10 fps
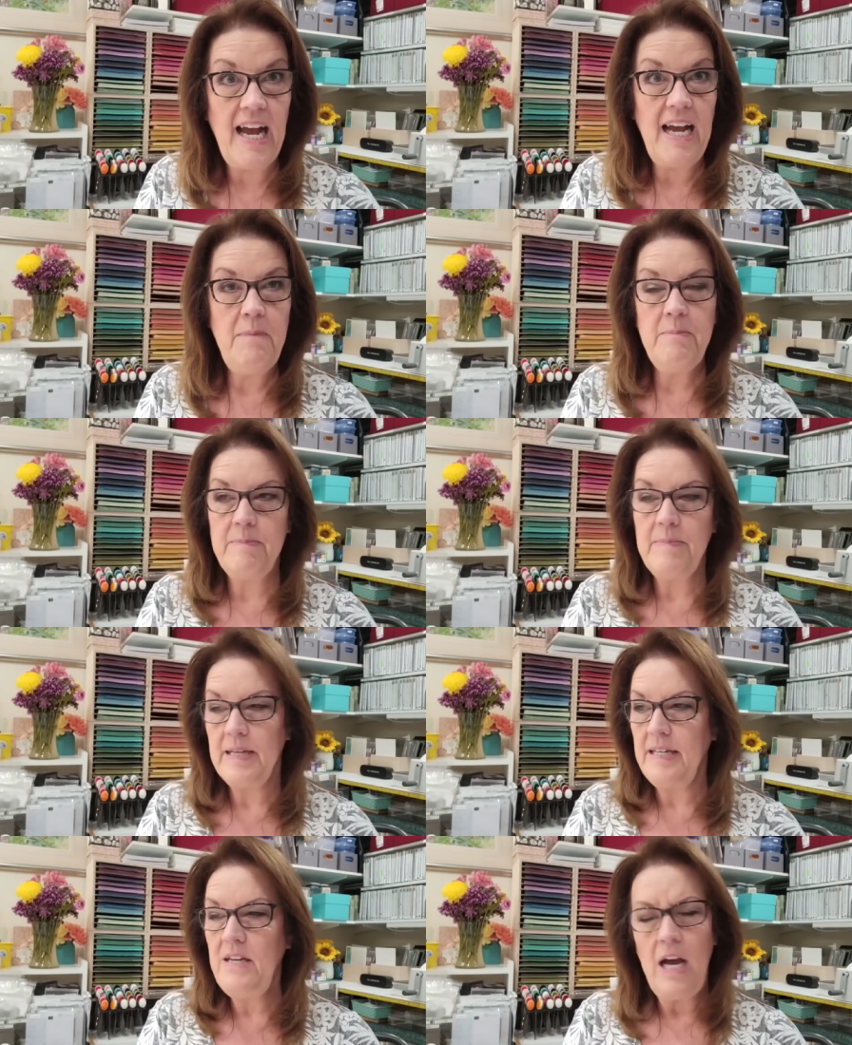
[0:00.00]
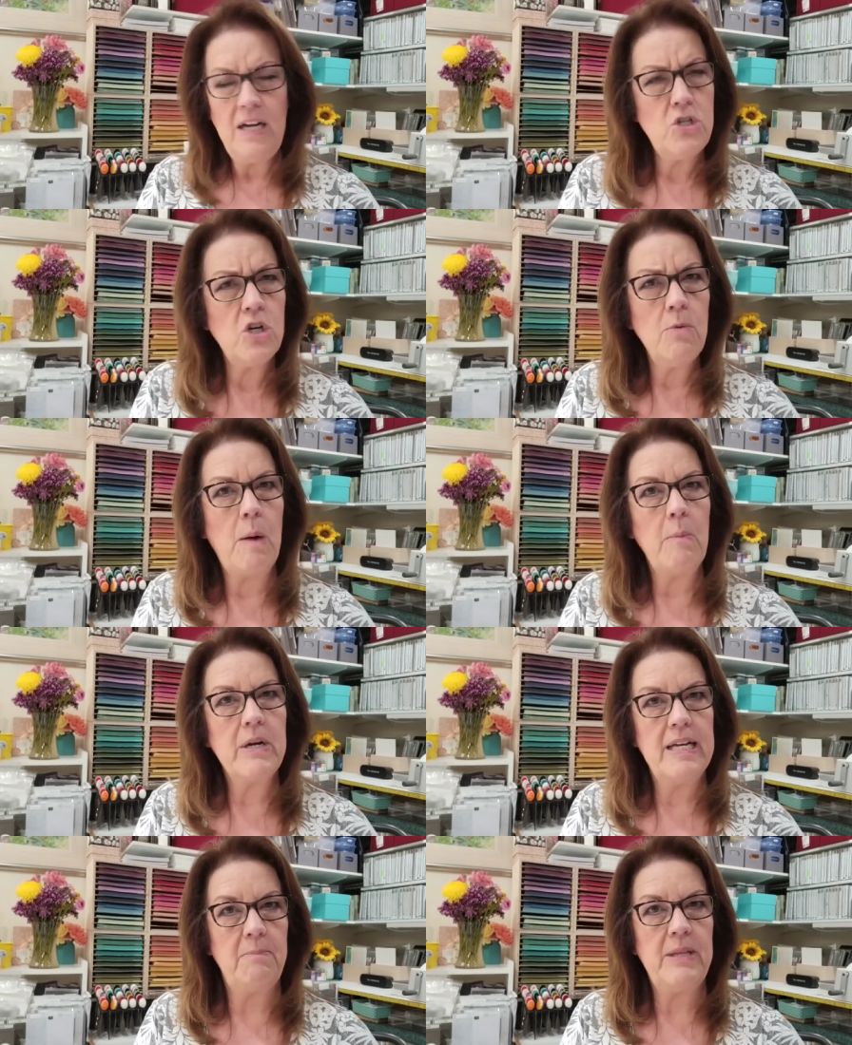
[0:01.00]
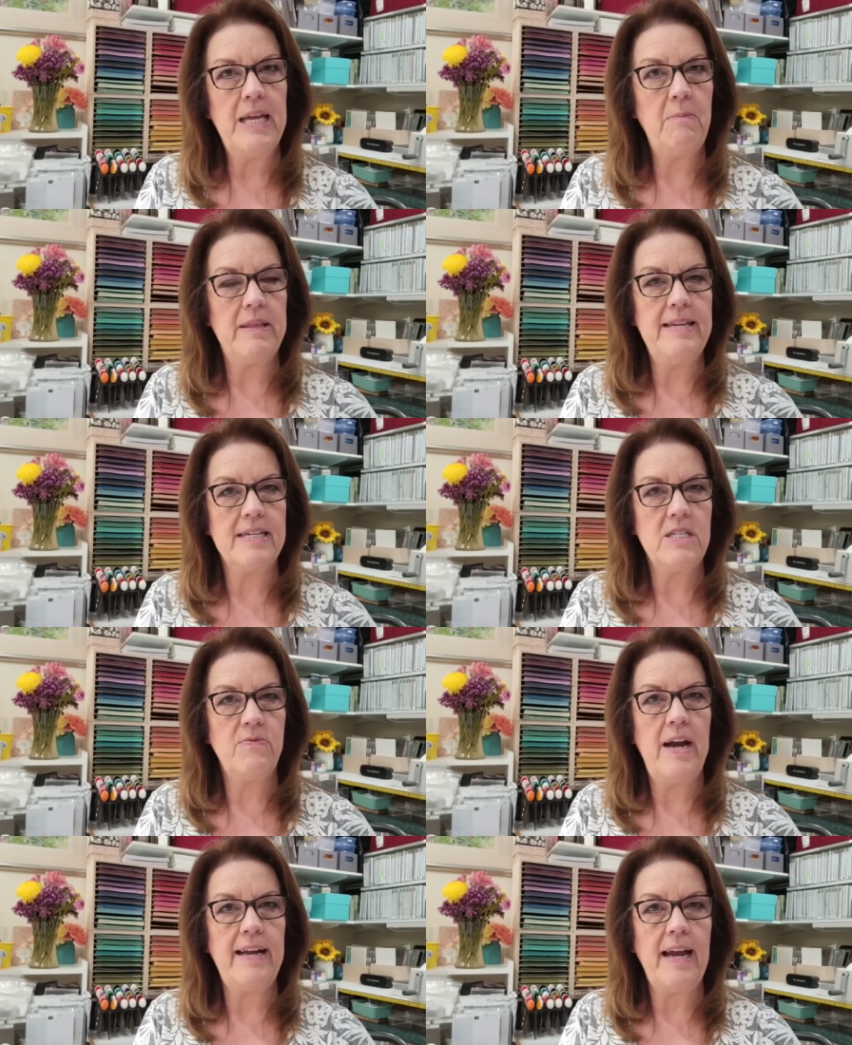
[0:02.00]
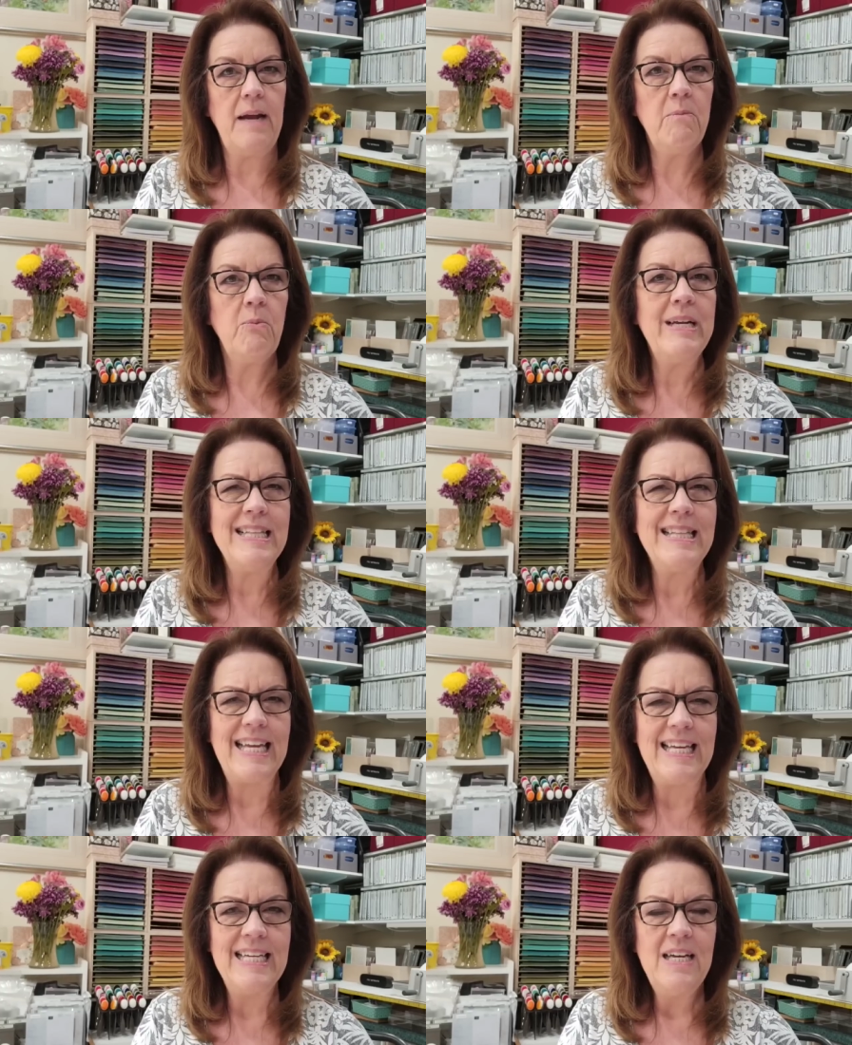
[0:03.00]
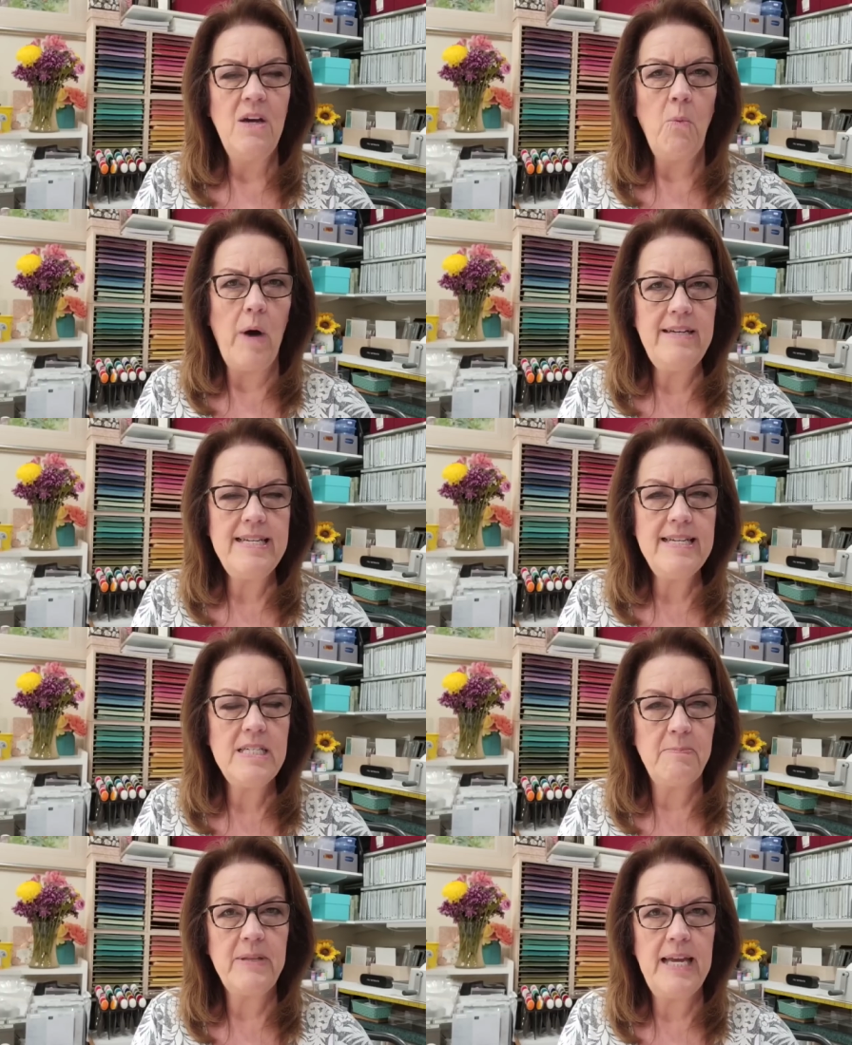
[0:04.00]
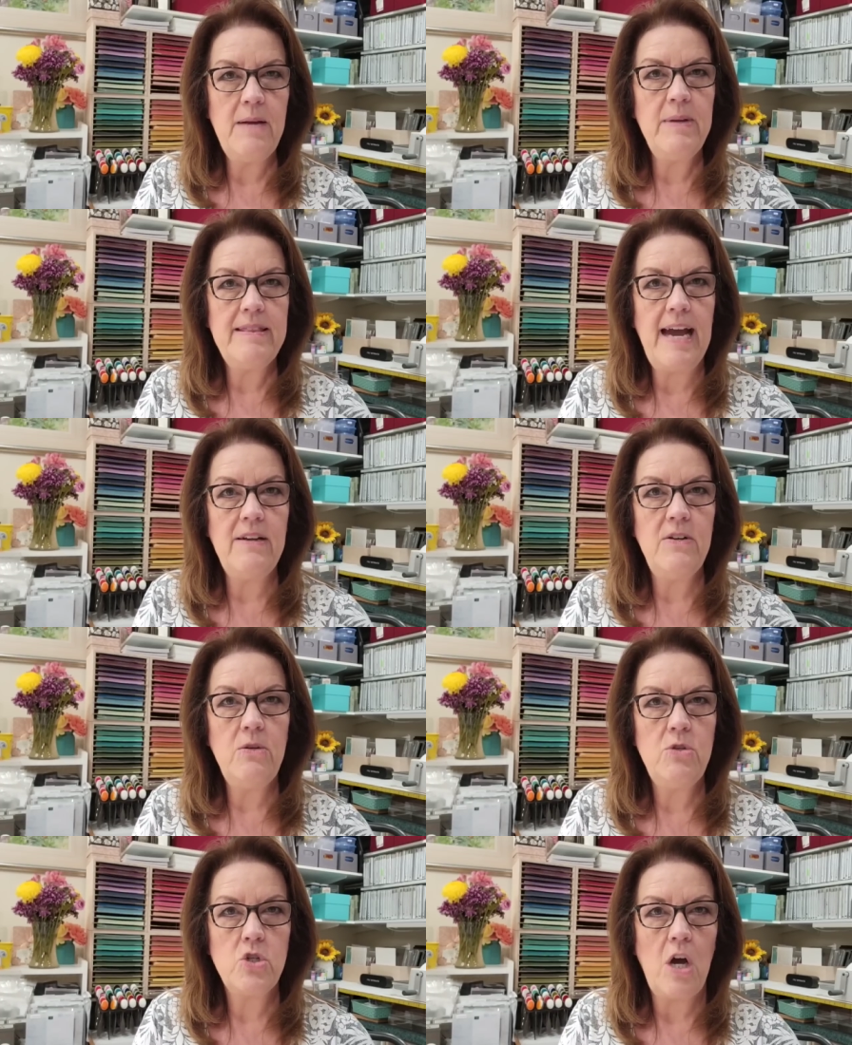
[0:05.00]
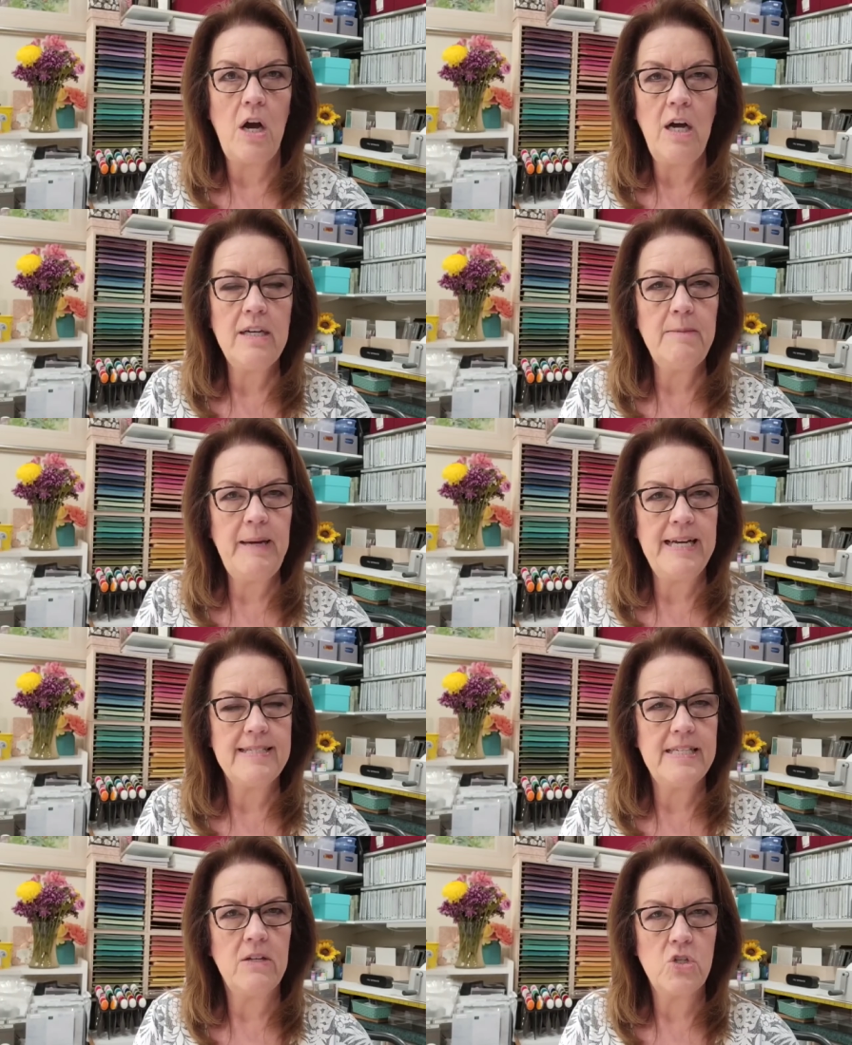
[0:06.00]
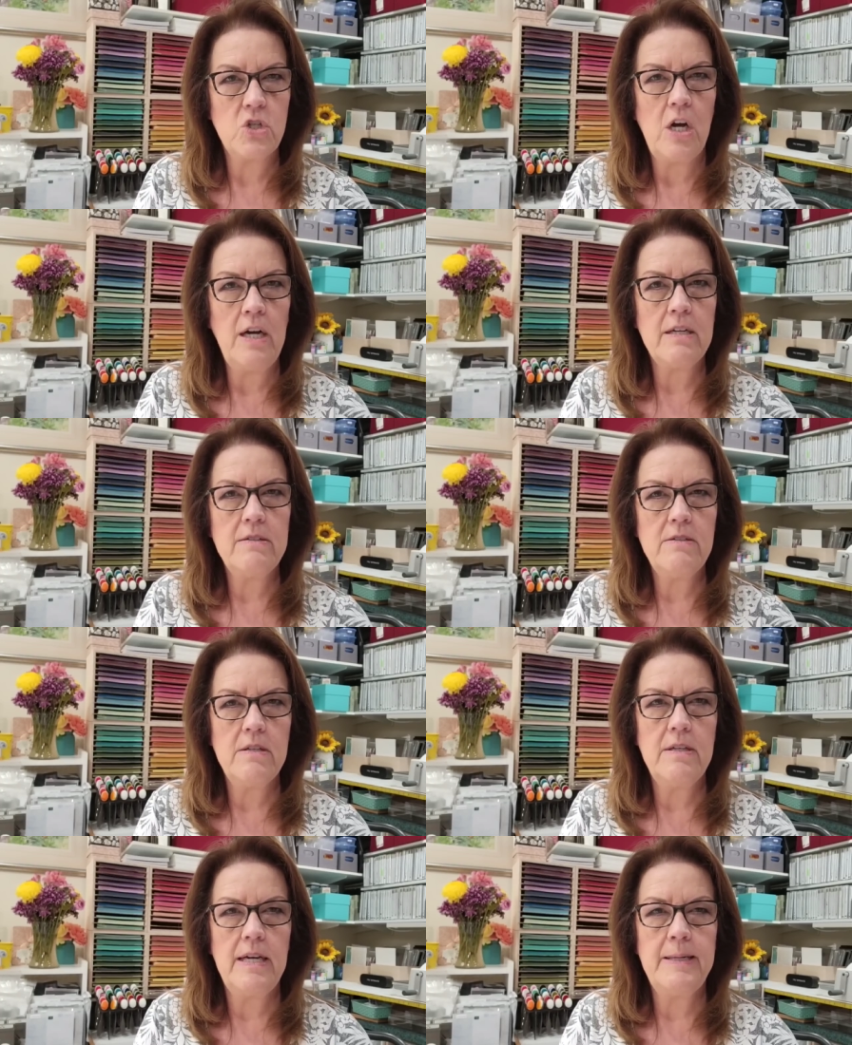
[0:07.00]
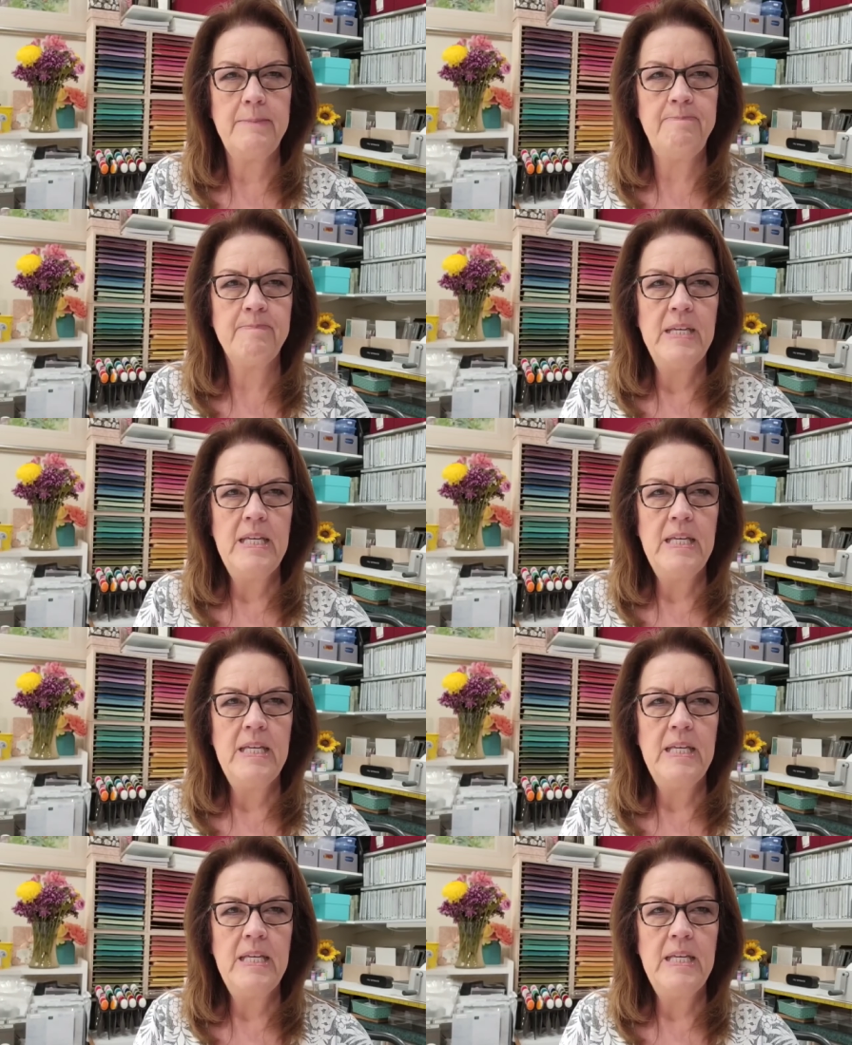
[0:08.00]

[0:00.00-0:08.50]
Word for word: I'm not sure what we're going to play with next Friday. I'm really wanting to play with that new chalk, the pastel chalk. Um,